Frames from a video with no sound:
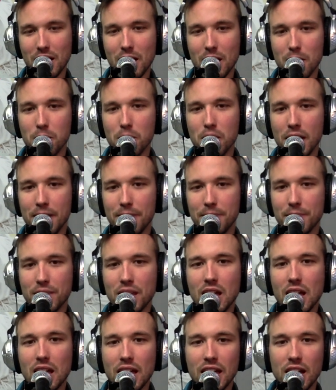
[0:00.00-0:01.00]
But
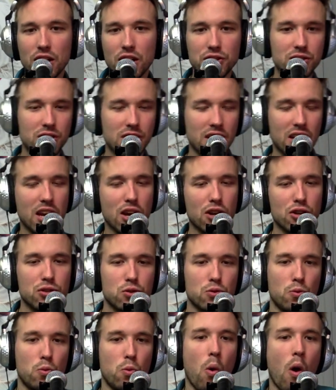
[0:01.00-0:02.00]
here's
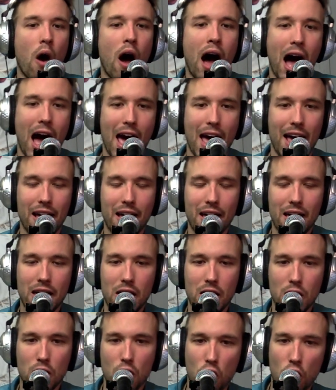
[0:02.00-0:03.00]
why
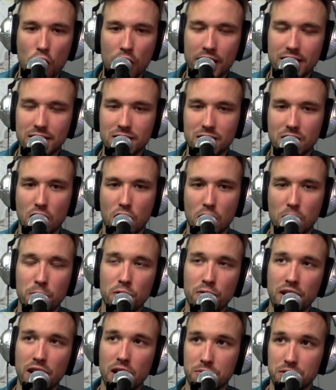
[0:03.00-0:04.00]
Arkansas
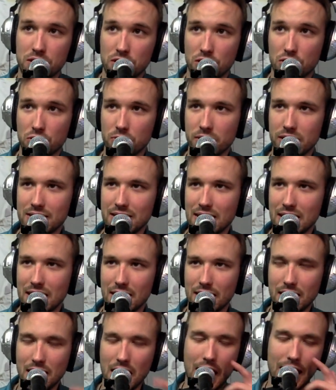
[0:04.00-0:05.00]
moving up to the 3 seed
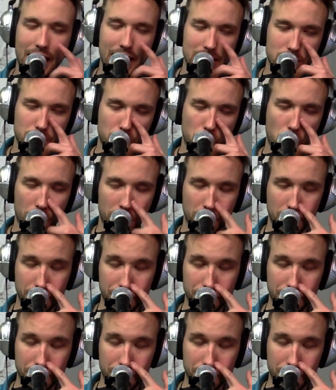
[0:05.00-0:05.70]
line is important.